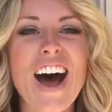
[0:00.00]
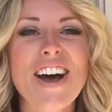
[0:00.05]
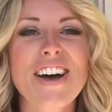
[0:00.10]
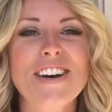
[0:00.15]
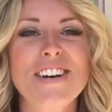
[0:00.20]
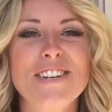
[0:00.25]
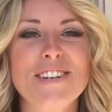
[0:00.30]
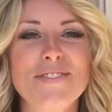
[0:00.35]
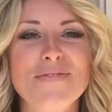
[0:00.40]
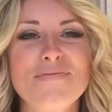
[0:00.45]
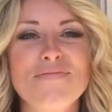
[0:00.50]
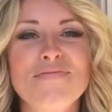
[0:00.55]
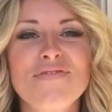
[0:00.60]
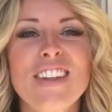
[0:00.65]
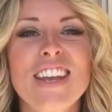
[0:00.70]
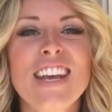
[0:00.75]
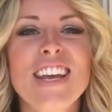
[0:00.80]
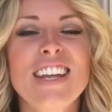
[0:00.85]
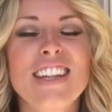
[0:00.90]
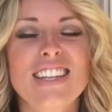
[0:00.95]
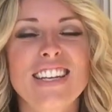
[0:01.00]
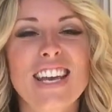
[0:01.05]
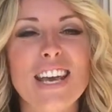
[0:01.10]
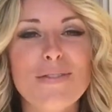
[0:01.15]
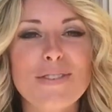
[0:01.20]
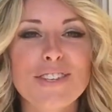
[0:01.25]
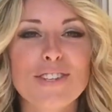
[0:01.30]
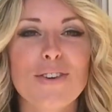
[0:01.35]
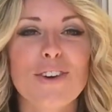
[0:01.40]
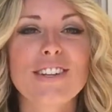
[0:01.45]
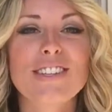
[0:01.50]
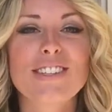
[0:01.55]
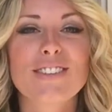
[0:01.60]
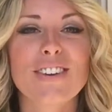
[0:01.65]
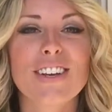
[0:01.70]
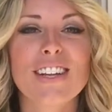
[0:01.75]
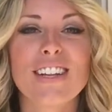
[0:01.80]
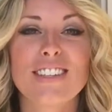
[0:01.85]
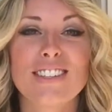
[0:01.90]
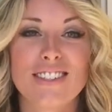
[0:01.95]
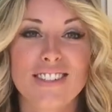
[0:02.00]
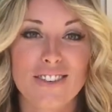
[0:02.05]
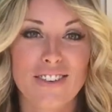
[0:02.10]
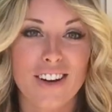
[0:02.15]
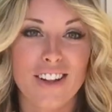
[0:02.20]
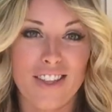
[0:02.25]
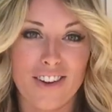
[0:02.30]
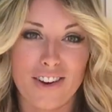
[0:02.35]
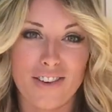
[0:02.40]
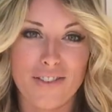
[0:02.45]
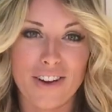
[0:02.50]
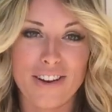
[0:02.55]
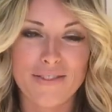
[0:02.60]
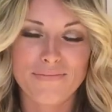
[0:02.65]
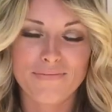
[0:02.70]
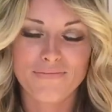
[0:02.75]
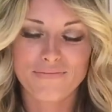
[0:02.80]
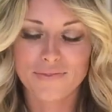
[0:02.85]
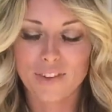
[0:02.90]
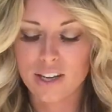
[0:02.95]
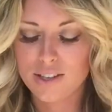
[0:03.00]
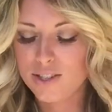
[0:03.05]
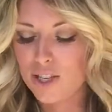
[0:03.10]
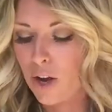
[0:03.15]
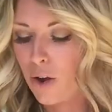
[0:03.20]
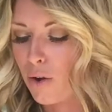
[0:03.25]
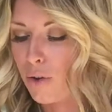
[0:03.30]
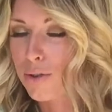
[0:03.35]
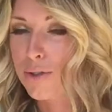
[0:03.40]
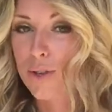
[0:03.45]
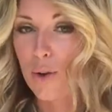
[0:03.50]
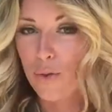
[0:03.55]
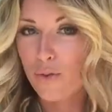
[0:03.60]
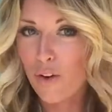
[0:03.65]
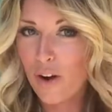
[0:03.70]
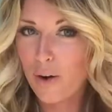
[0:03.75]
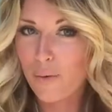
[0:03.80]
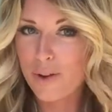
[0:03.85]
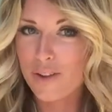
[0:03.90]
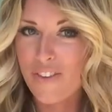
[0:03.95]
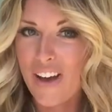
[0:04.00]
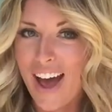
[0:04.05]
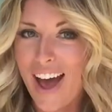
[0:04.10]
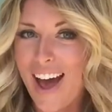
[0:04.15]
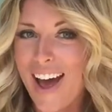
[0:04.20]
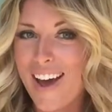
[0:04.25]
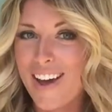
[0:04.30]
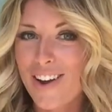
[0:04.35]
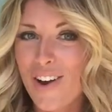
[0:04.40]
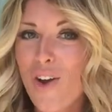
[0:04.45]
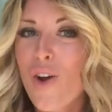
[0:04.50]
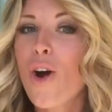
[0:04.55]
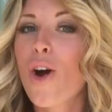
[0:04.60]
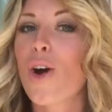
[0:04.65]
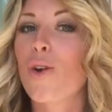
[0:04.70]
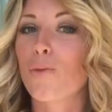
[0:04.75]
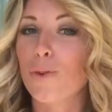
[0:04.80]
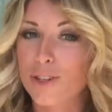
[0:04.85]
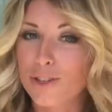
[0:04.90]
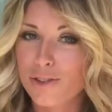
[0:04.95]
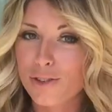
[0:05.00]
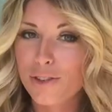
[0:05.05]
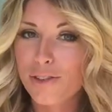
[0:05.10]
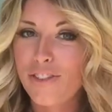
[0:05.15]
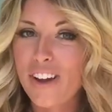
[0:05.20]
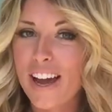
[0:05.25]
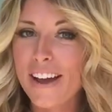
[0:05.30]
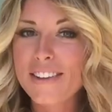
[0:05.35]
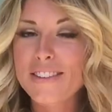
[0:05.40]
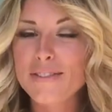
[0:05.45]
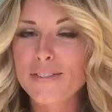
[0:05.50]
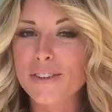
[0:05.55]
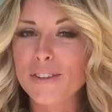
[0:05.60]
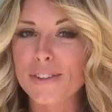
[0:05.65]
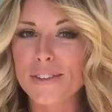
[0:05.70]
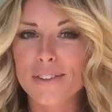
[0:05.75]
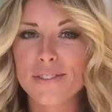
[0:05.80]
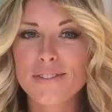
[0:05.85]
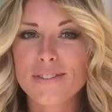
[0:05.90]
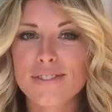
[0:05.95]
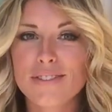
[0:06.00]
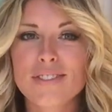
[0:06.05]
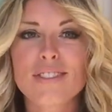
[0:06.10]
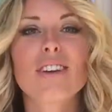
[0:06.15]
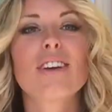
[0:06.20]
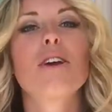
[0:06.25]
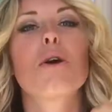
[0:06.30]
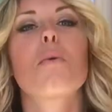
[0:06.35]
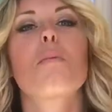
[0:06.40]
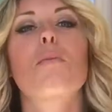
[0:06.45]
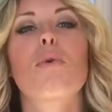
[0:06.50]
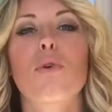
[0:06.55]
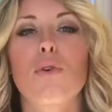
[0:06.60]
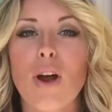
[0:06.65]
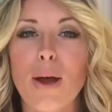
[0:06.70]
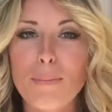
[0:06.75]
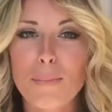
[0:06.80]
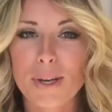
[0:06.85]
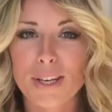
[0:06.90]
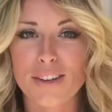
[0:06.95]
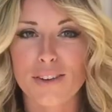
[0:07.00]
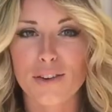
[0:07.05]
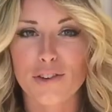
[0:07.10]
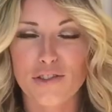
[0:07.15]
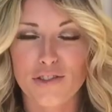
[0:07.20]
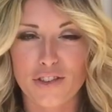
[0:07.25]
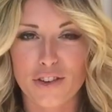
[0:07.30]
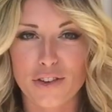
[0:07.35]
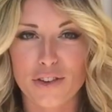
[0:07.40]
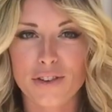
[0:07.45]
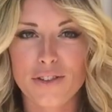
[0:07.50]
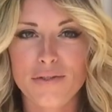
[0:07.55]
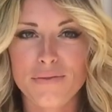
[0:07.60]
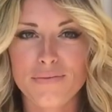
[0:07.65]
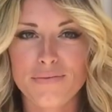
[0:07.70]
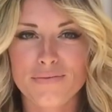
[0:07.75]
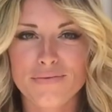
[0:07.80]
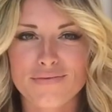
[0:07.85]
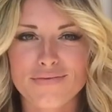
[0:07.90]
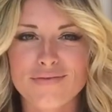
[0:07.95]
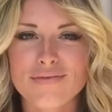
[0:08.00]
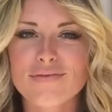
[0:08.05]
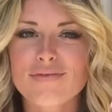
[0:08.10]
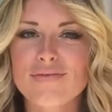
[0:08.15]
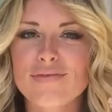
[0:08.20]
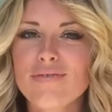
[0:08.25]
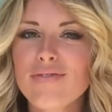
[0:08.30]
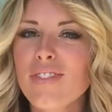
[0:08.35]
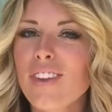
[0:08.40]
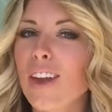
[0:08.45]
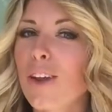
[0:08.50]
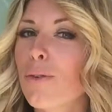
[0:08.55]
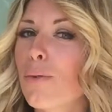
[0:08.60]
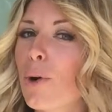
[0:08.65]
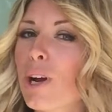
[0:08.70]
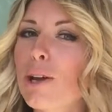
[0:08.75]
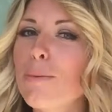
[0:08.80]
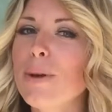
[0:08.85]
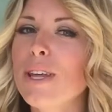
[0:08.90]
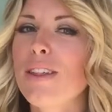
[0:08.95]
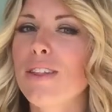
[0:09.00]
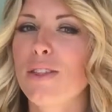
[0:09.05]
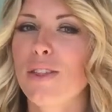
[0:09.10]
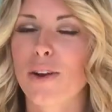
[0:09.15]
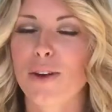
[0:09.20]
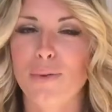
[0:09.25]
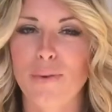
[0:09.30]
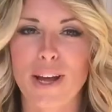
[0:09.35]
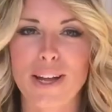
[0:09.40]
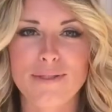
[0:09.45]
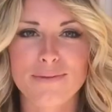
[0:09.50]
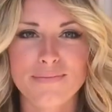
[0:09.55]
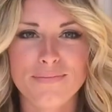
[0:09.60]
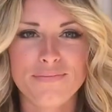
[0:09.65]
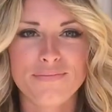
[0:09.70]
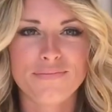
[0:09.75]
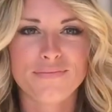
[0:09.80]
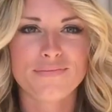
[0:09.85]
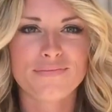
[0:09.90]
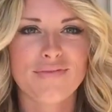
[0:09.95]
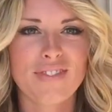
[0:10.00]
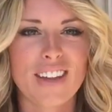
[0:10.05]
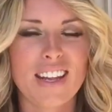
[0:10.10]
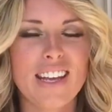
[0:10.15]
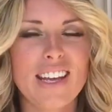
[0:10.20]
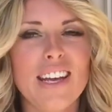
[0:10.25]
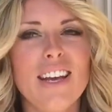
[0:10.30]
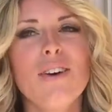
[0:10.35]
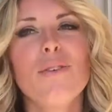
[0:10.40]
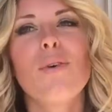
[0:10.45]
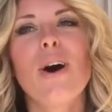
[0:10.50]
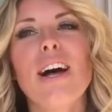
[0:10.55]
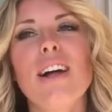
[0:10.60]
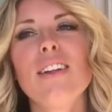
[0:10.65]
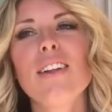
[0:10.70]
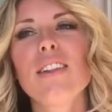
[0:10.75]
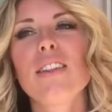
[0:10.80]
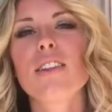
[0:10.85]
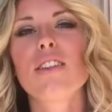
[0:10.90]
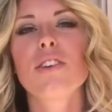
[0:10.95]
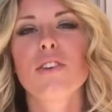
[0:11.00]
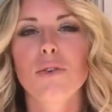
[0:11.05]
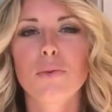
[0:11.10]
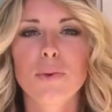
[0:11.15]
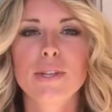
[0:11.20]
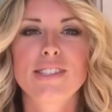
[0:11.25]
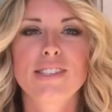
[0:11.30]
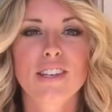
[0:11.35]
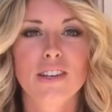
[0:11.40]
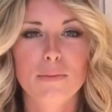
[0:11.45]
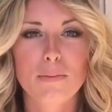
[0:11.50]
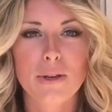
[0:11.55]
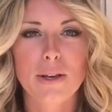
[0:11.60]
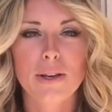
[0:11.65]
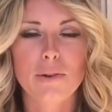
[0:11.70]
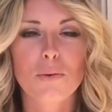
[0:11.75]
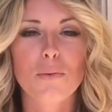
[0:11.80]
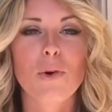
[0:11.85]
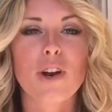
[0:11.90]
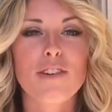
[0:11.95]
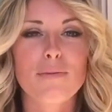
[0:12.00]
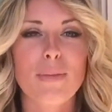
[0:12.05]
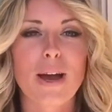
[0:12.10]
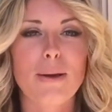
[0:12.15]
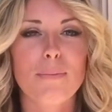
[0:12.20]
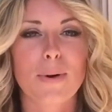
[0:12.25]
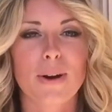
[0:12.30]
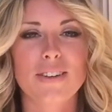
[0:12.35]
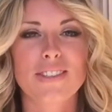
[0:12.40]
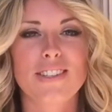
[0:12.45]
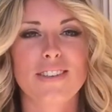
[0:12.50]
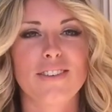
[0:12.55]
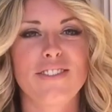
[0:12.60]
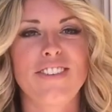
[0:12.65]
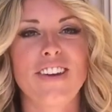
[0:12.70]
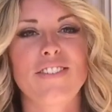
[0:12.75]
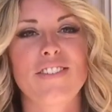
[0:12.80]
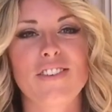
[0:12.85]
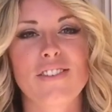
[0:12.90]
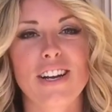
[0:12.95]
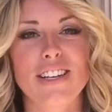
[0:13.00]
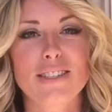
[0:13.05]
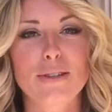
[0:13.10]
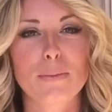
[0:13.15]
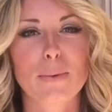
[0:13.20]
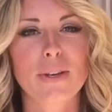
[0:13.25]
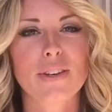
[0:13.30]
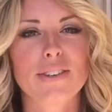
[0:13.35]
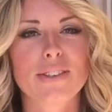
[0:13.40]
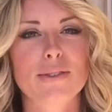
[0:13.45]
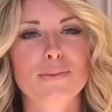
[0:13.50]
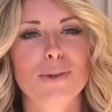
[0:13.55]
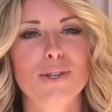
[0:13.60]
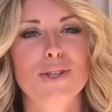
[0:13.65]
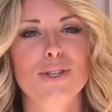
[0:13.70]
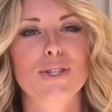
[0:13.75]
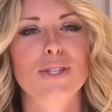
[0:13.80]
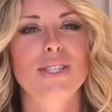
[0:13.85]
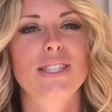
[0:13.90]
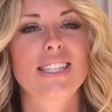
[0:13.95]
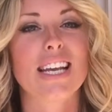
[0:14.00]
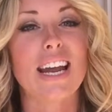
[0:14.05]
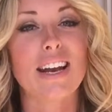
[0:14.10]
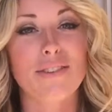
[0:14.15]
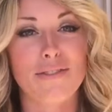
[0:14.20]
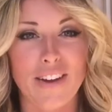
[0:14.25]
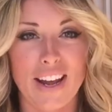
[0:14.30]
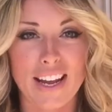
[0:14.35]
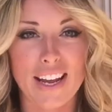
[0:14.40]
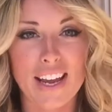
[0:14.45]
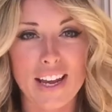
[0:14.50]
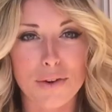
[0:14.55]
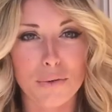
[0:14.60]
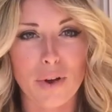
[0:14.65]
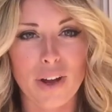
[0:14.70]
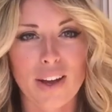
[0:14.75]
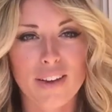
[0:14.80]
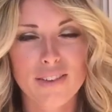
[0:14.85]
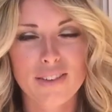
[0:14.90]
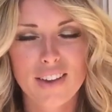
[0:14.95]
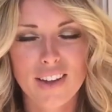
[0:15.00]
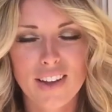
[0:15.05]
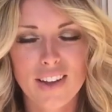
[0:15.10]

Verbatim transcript: um, to keep it short and sweet, let's do our third one. So, so far we've had original fast food, prepping your food. What could be the third one? Well, the third one's gonna be one of my personal favorite recipes, which is Santa Fe quinoa.